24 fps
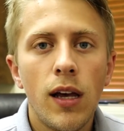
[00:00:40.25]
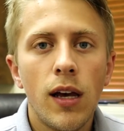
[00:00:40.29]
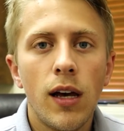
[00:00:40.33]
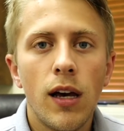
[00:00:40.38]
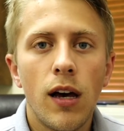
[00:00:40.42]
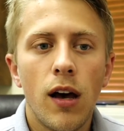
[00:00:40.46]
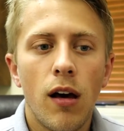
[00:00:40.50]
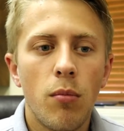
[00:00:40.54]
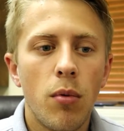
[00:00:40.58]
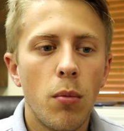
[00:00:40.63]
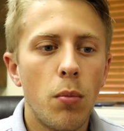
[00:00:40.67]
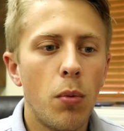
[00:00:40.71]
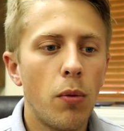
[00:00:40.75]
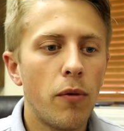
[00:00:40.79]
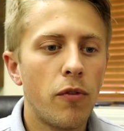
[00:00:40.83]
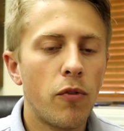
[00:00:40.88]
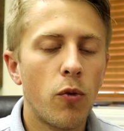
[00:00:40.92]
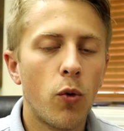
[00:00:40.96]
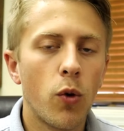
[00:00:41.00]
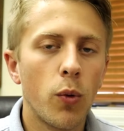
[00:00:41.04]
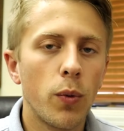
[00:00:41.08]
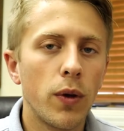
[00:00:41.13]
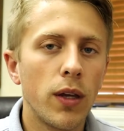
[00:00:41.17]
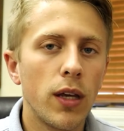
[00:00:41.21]
But
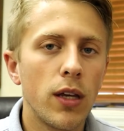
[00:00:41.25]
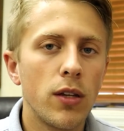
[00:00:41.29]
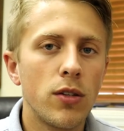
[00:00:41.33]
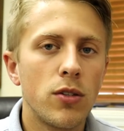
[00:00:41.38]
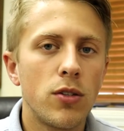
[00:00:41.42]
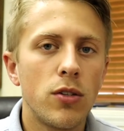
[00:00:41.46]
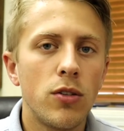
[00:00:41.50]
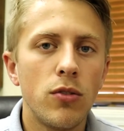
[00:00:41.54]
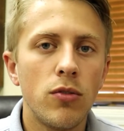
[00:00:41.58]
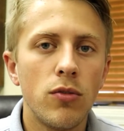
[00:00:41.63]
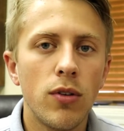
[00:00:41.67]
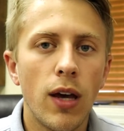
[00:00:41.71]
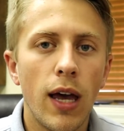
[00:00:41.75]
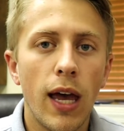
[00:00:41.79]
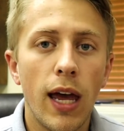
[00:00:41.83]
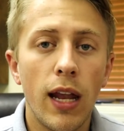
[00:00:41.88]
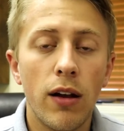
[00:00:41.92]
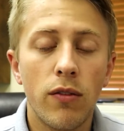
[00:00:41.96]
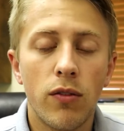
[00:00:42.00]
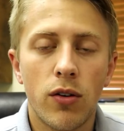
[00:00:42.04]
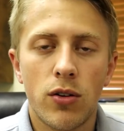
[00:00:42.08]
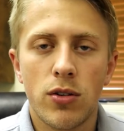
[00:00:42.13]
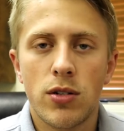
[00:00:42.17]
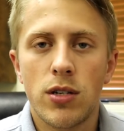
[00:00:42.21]
before we get too ahead
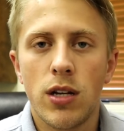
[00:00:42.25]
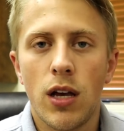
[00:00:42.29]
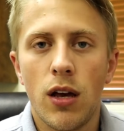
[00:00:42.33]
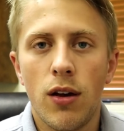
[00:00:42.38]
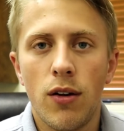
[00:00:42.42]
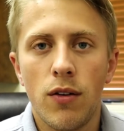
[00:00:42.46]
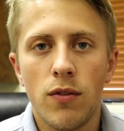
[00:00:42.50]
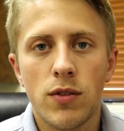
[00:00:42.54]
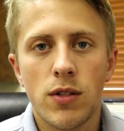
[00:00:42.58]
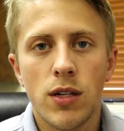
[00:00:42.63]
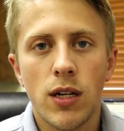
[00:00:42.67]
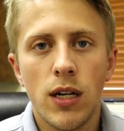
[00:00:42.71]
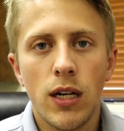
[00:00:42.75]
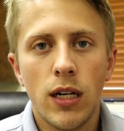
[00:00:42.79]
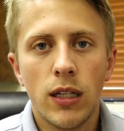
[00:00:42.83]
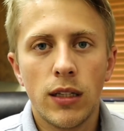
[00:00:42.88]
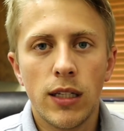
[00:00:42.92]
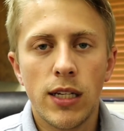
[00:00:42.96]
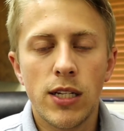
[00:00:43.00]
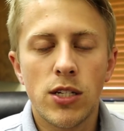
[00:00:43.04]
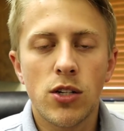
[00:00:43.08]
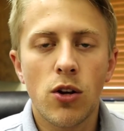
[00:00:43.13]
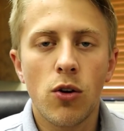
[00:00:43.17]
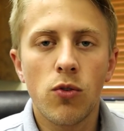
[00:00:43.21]
of ourselves,
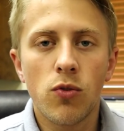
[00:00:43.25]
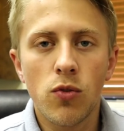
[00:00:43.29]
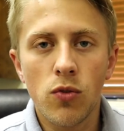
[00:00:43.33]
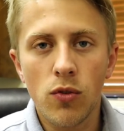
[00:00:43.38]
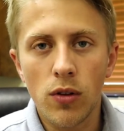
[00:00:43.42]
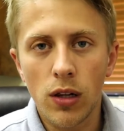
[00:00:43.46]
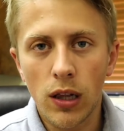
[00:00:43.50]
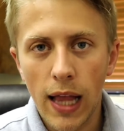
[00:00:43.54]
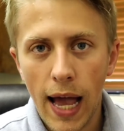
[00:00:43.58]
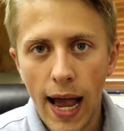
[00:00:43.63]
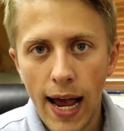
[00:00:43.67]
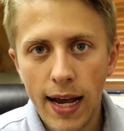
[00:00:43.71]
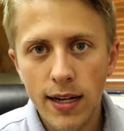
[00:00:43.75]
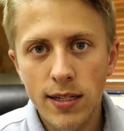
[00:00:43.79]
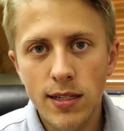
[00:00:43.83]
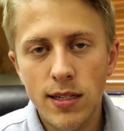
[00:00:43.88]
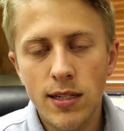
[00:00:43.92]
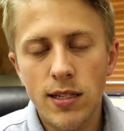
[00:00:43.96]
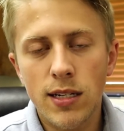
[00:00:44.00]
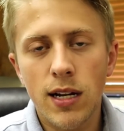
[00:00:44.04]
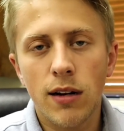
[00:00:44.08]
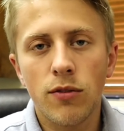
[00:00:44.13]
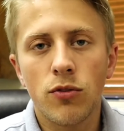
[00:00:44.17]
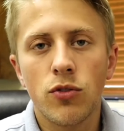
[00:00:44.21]
let's go through the
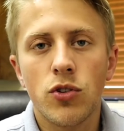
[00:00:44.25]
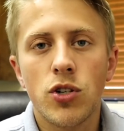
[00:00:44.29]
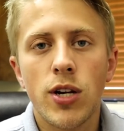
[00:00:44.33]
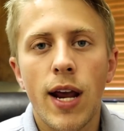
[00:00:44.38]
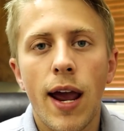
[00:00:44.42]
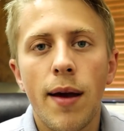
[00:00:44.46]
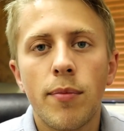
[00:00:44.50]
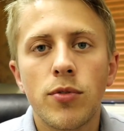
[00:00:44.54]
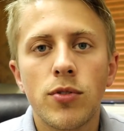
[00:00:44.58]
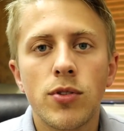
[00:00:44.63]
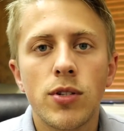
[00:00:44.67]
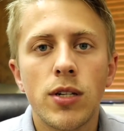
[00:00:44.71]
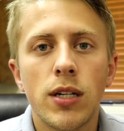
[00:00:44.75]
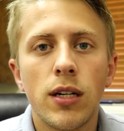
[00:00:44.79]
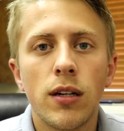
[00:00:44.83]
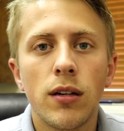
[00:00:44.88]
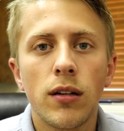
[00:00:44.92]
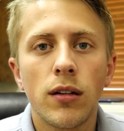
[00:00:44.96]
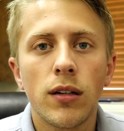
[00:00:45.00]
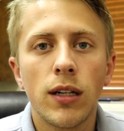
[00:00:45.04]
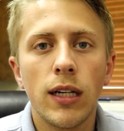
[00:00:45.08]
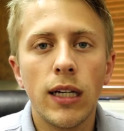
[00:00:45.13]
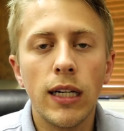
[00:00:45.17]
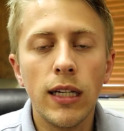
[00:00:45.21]
last several chapters
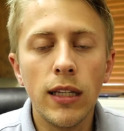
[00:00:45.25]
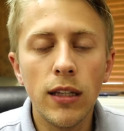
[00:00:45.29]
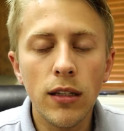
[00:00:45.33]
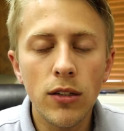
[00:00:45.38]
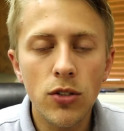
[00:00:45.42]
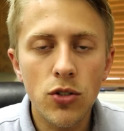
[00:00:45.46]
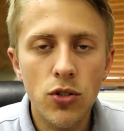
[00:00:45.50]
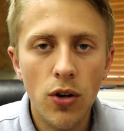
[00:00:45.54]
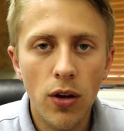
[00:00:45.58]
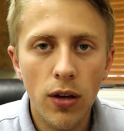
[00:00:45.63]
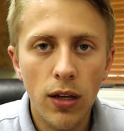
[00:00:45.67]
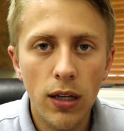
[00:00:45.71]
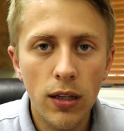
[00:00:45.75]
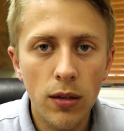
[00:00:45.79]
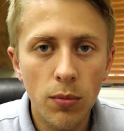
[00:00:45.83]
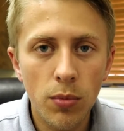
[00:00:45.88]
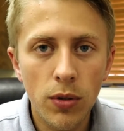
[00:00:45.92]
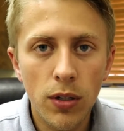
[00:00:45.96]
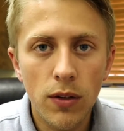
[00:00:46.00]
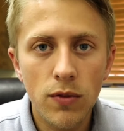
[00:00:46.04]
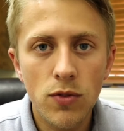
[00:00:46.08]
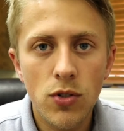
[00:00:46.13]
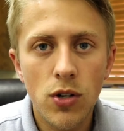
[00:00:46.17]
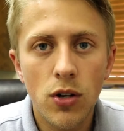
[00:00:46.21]
here in the
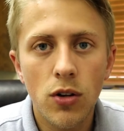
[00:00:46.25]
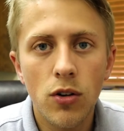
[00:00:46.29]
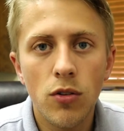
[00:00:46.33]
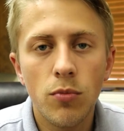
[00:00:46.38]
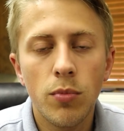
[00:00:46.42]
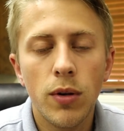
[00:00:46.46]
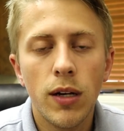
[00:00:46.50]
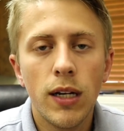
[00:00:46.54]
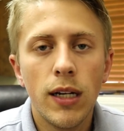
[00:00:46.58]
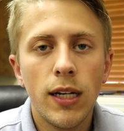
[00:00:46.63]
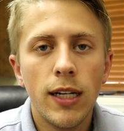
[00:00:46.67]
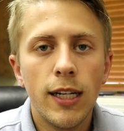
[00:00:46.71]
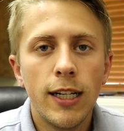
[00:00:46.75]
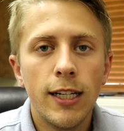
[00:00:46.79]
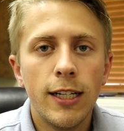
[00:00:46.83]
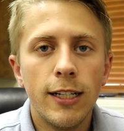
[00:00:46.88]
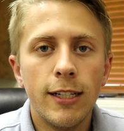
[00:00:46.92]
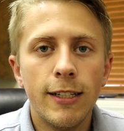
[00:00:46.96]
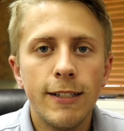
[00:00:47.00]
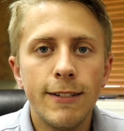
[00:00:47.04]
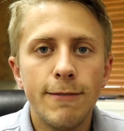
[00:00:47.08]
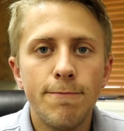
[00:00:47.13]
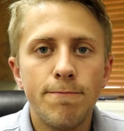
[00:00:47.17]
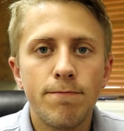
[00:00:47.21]
book of Job,
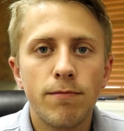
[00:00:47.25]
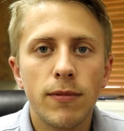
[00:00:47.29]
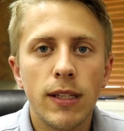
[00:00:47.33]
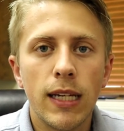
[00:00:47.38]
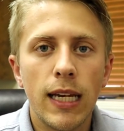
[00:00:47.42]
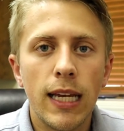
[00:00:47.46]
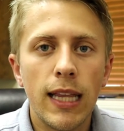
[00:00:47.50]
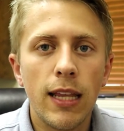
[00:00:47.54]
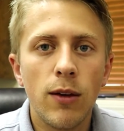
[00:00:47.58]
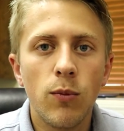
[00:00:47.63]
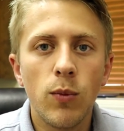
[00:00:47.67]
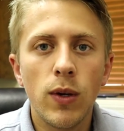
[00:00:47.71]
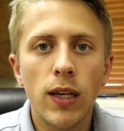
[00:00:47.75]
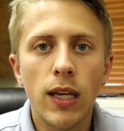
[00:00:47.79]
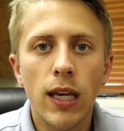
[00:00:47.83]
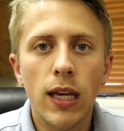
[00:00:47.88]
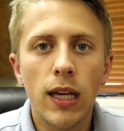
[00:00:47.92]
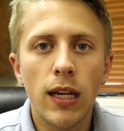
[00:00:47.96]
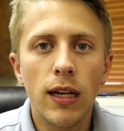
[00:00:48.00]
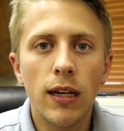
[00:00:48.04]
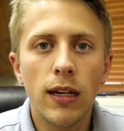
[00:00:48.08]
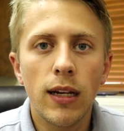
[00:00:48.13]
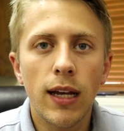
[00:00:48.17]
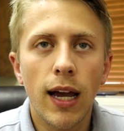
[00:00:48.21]
and then we
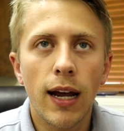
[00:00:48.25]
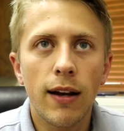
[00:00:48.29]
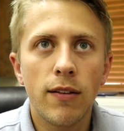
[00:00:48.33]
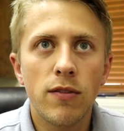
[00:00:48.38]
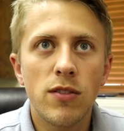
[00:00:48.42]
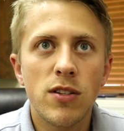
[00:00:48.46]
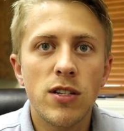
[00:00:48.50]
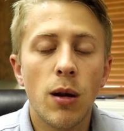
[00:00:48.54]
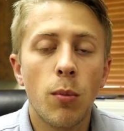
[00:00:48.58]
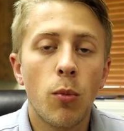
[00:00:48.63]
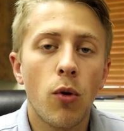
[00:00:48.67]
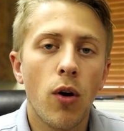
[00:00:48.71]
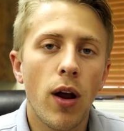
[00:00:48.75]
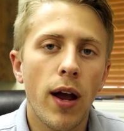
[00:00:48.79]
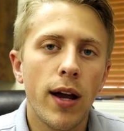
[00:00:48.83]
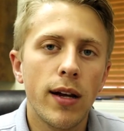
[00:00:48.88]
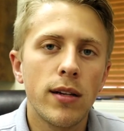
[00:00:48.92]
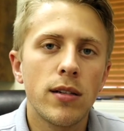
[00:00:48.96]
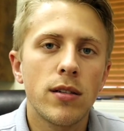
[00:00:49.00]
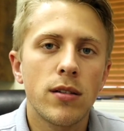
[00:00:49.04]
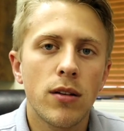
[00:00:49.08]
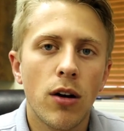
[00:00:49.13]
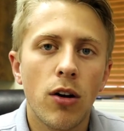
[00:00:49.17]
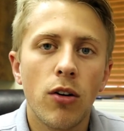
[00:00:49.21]
can kind of
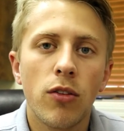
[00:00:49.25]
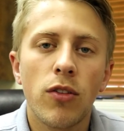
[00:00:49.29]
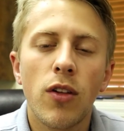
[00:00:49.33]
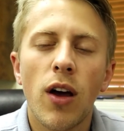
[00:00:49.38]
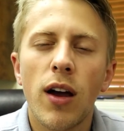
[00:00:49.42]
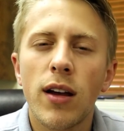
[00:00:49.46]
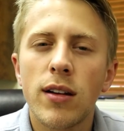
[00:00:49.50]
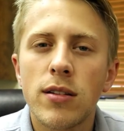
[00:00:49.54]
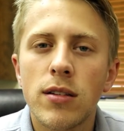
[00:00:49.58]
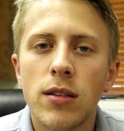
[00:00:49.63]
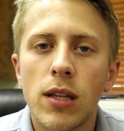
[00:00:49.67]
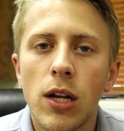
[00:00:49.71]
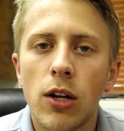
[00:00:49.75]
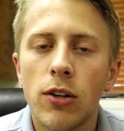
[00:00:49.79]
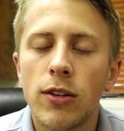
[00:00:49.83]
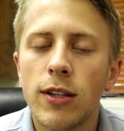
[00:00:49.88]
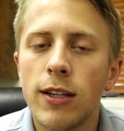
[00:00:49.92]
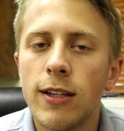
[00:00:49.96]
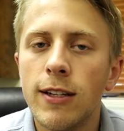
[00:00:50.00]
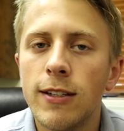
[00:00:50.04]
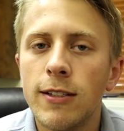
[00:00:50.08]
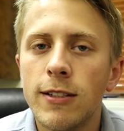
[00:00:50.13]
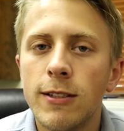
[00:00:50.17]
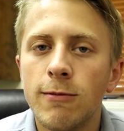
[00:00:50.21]
summarize our thoughts there at
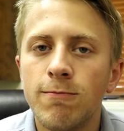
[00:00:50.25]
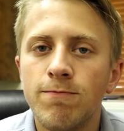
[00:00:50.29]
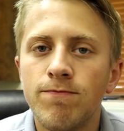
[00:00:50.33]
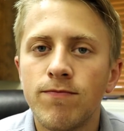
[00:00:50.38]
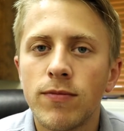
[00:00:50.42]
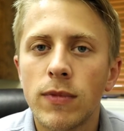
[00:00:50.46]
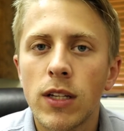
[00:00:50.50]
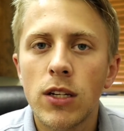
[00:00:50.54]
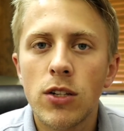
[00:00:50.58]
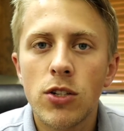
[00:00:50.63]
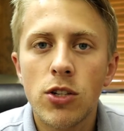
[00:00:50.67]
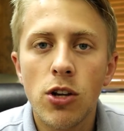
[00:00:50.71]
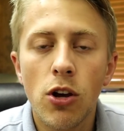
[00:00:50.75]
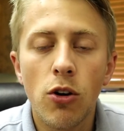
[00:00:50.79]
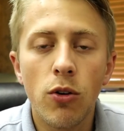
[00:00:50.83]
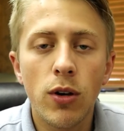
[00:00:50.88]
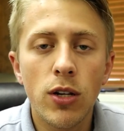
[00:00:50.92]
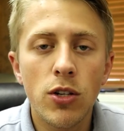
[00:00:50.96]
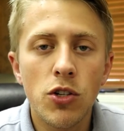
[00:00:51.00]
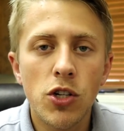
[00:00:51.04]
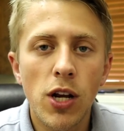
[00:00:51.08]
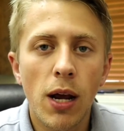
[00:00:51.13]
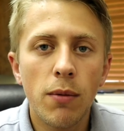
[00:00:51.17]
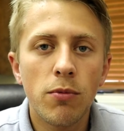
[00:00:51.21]
the end. So
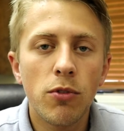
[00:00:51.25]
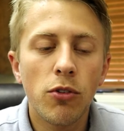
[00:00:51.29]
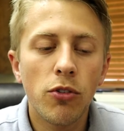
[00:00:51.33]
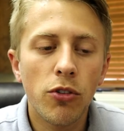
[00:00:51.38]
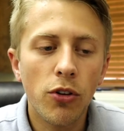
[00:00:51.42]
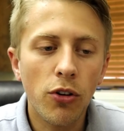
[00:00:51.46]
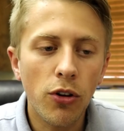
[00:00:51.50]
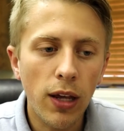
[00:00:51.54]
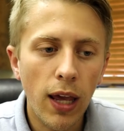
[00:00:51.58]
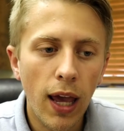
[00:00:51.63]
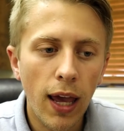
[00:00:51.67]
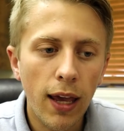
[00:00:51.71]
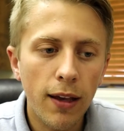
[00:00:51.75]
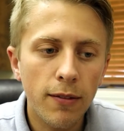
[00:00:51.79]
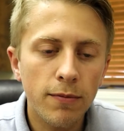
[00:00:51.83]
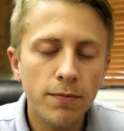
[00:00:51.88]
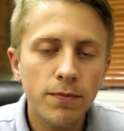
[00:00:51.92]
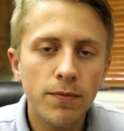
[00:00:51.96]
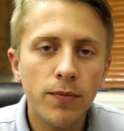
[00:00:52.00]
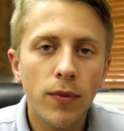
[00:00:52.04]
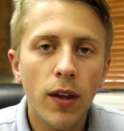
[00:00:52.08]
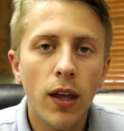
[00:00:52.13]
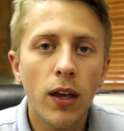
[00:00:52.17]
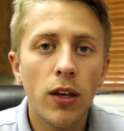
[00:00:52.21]
in chapter 38,
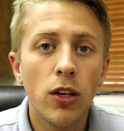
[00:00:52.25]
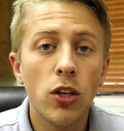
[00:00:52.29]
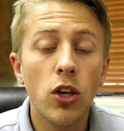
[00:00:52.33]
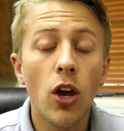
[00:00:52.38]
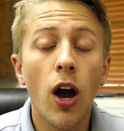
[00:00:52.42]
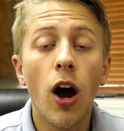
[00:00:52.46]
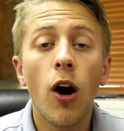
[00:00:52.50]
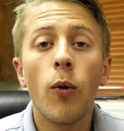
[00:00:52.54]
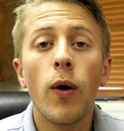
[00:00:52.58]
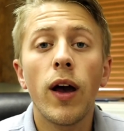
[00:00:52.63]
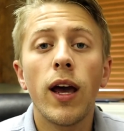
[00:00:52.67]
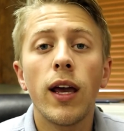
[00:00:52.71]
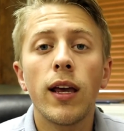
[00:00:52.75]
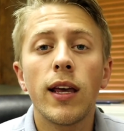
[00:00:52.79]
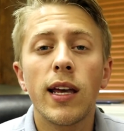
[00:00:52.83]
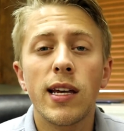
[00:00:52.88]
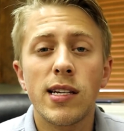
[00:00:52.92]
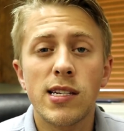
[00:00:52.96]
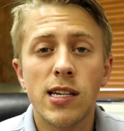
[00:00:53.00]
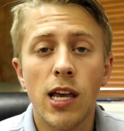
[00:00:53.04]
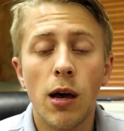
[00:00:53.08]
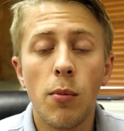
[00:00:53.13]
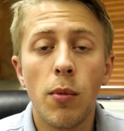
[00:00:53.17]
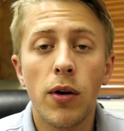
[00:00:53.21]
Yahweh
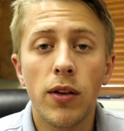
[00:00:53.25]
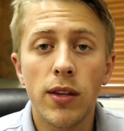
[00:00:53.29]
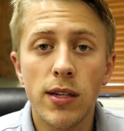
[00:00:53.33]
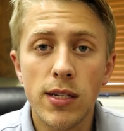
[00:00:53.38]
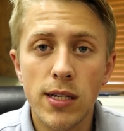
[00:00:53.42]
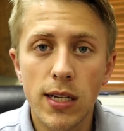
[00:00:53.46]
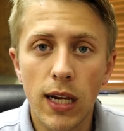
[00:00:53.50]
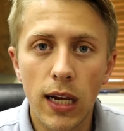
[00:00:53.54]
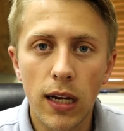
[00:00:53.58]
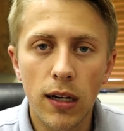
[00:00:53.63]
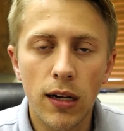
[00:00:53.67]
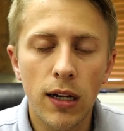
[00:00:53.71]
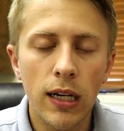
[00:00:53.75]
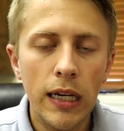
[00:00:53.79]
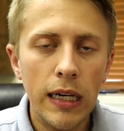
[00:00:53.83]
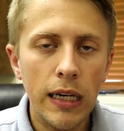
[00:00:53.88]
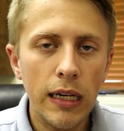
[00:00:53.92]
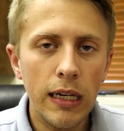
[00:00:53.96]
has come on the scene.